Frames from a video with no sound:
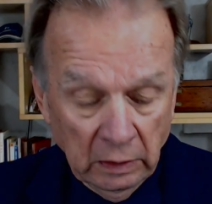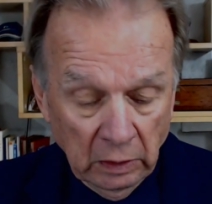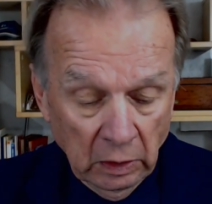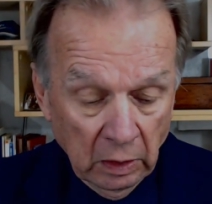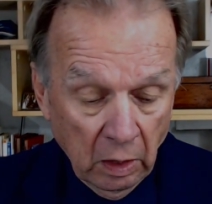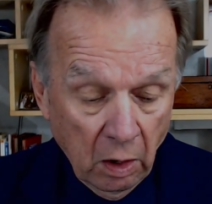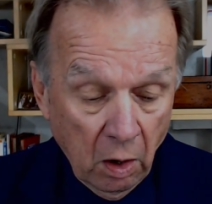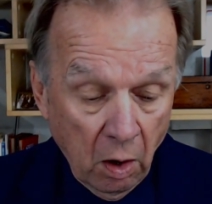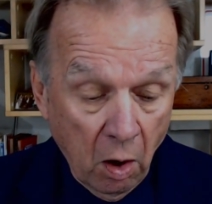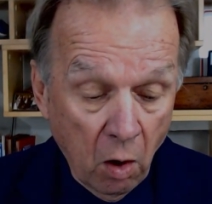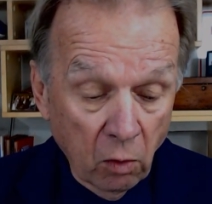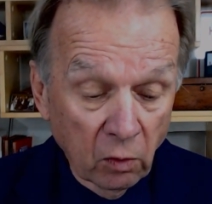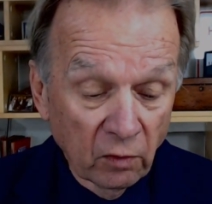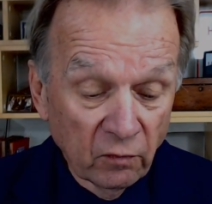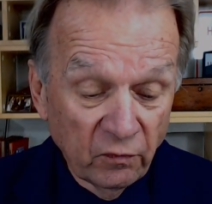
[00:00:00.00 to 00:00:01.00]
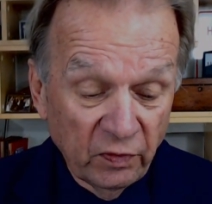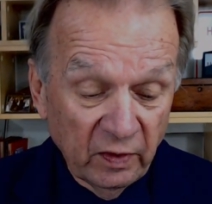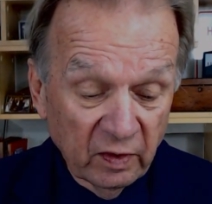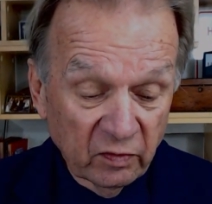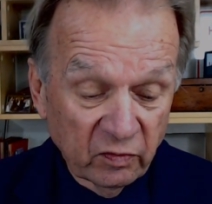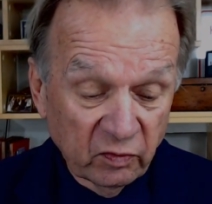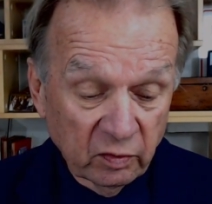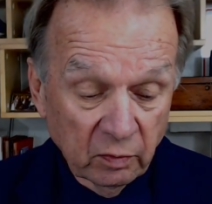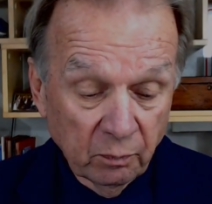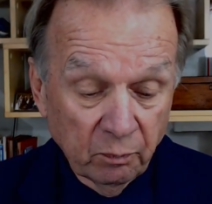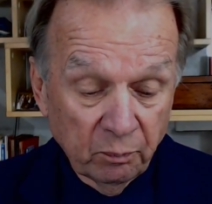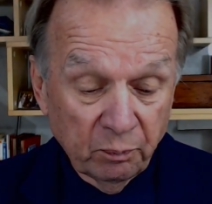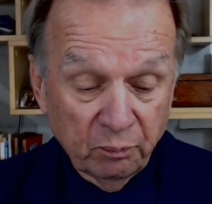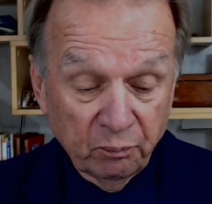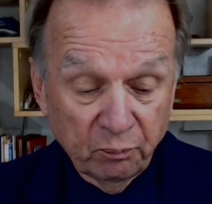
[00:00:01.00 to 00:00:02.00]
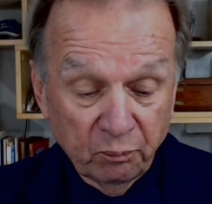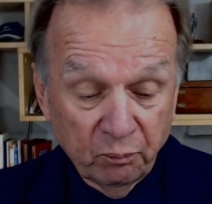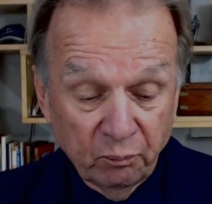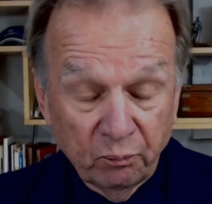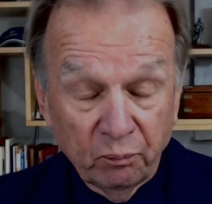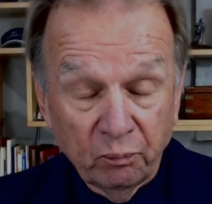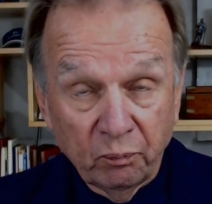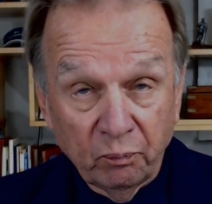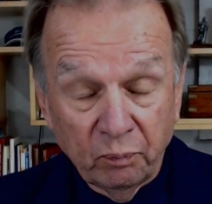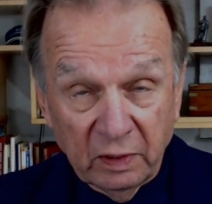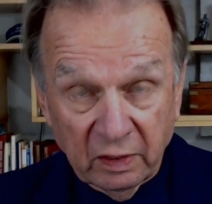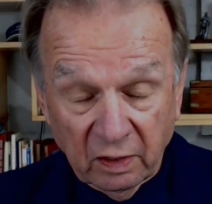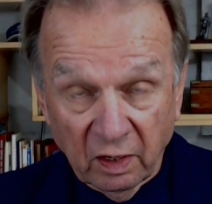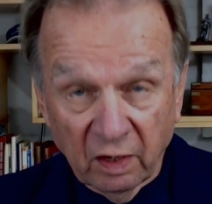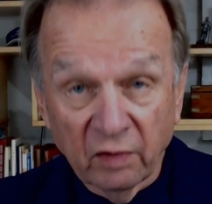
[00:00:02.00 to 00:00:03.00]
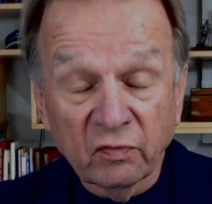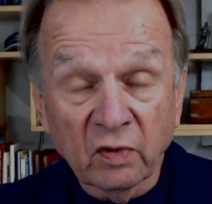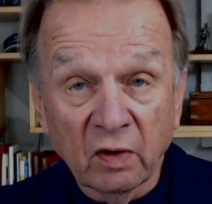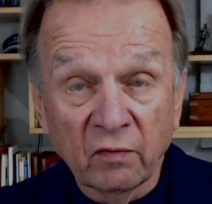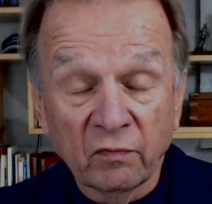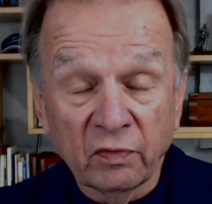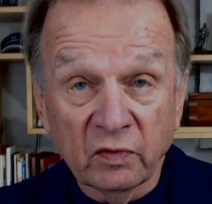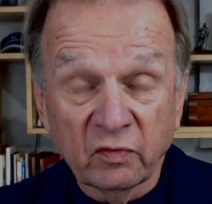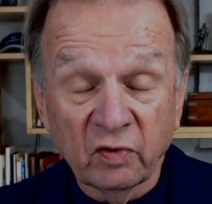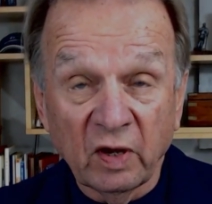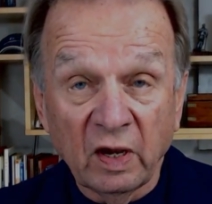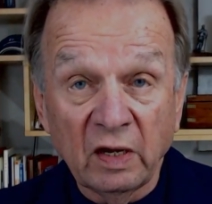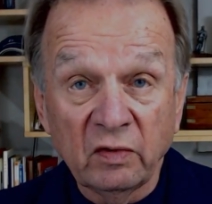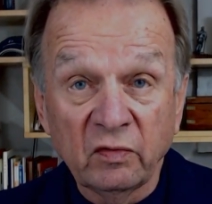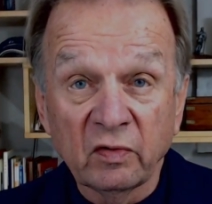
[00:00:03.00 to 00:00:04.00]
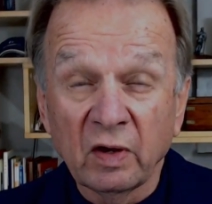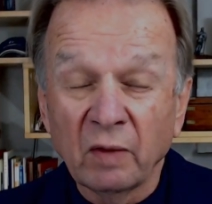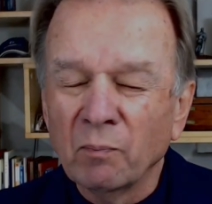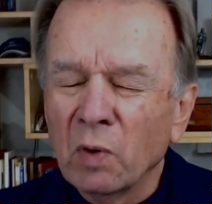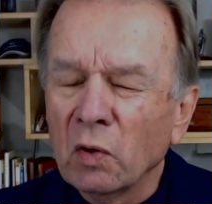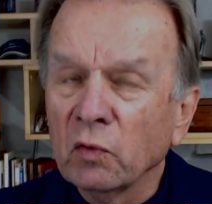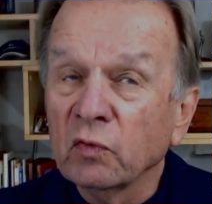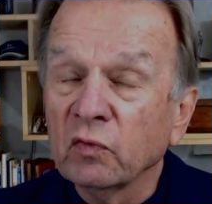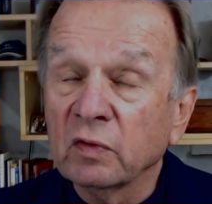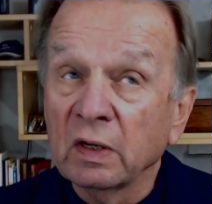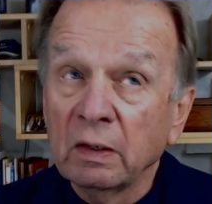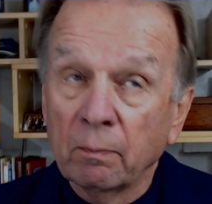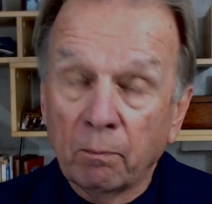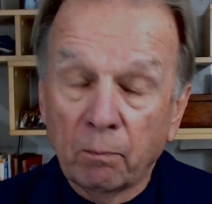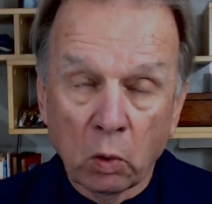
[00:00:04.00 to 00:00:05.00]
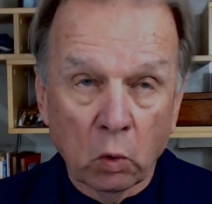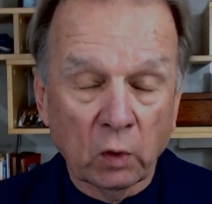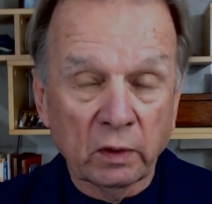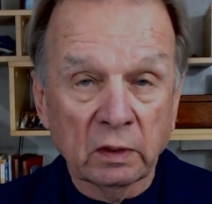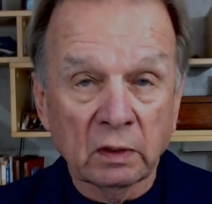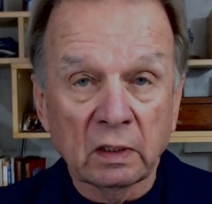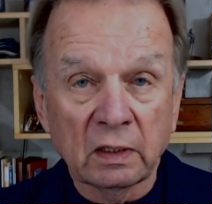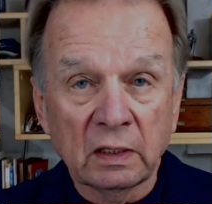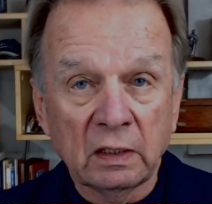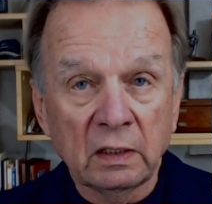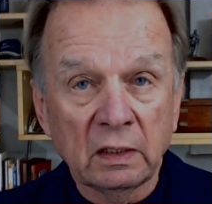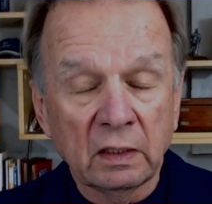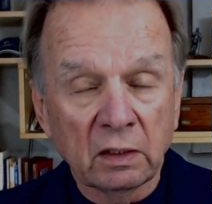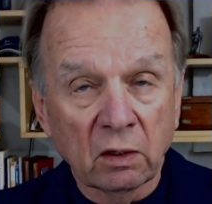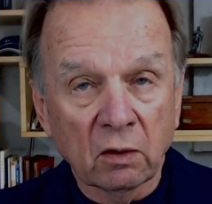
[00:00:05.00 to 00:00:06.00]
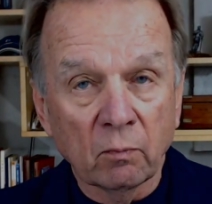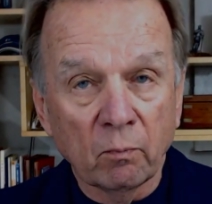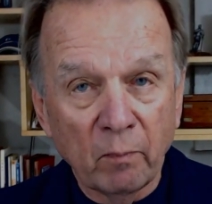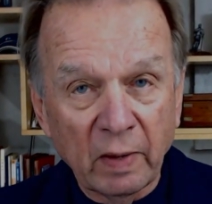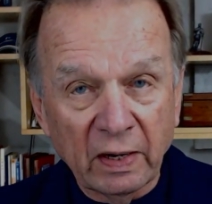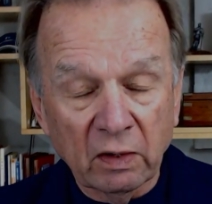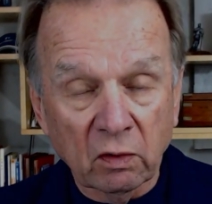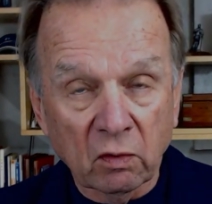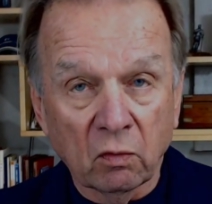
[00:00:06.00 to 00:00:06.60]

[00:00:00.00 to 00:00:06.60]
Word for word: All of this because of the change, most importantly, in our medical